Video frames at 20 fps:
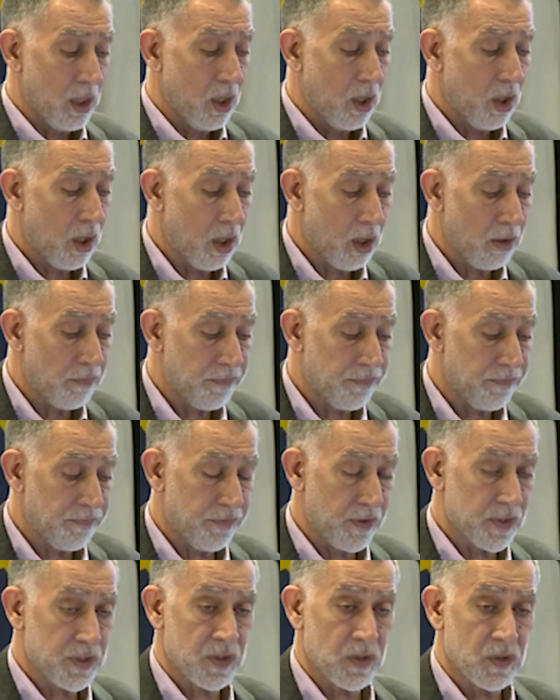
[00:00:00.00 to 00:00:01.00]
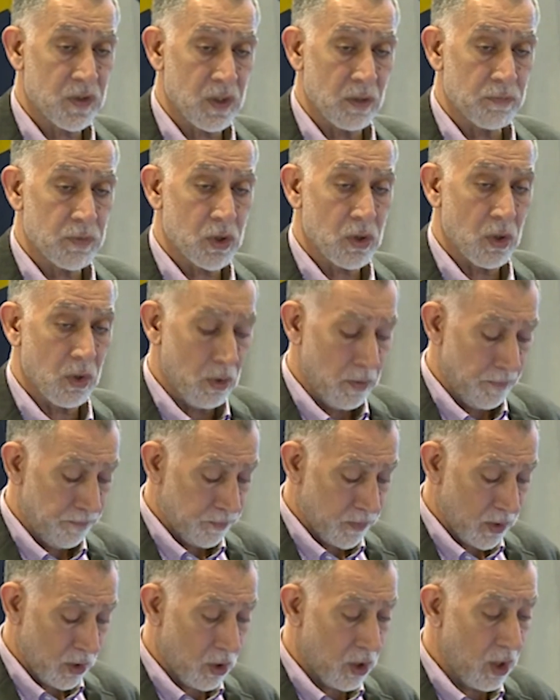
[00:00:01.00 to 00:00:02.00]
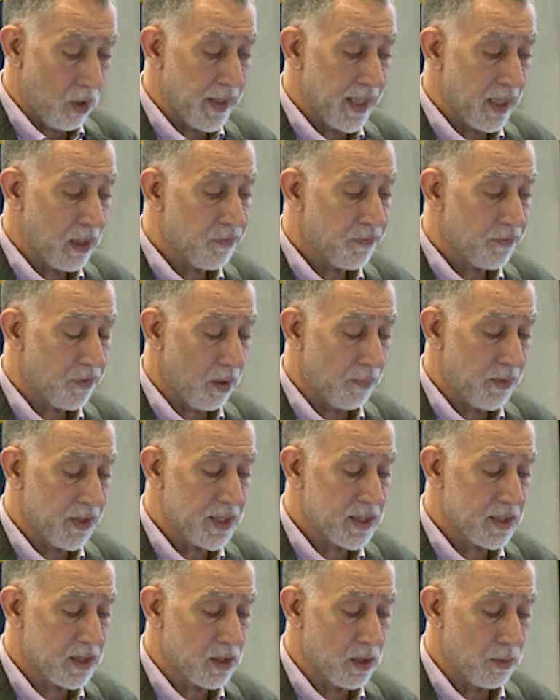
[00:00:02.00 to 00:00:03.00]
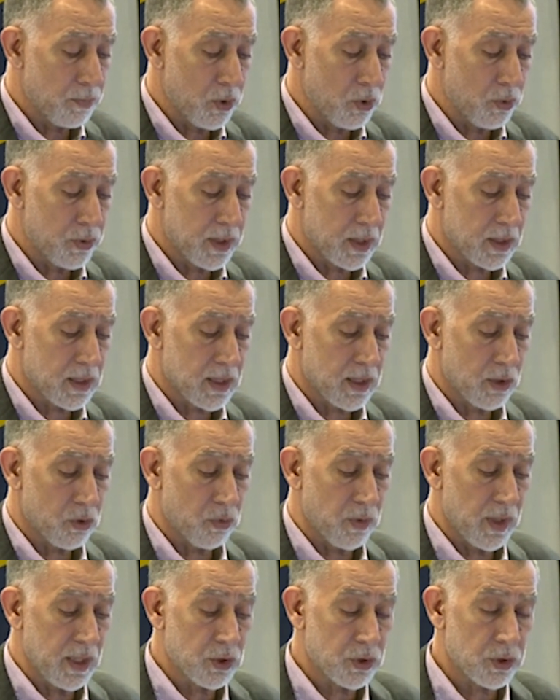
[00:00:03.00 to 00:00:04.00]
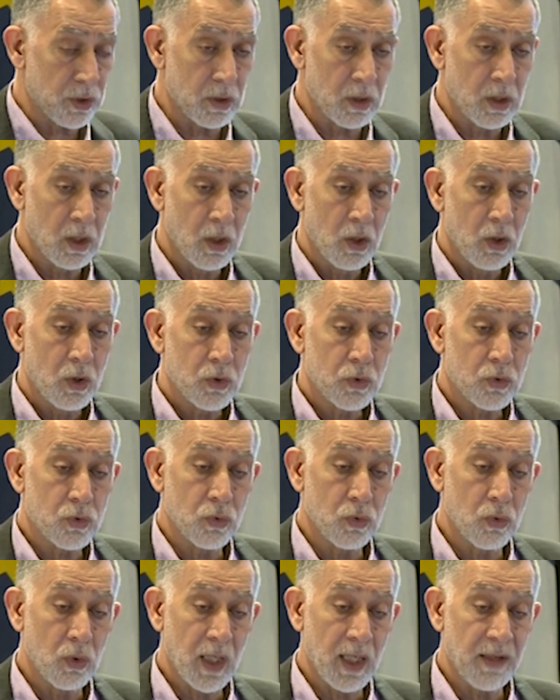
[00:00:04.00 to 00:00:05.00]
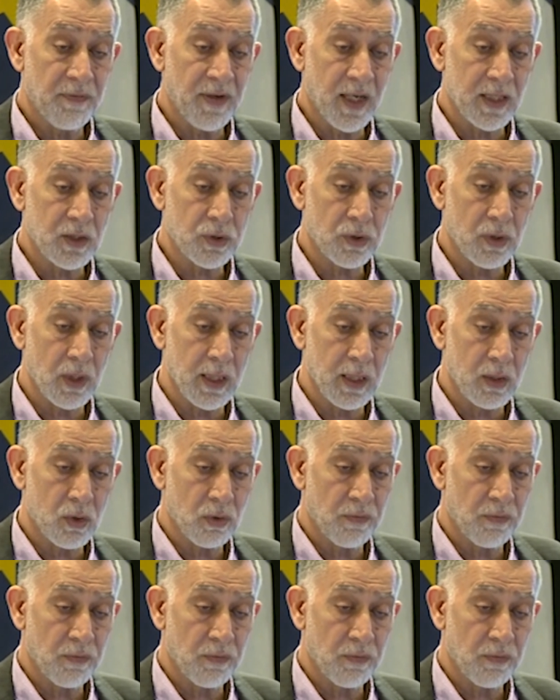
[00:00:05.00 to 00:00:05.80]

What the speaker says: of system. So going from a distributed situation to eventually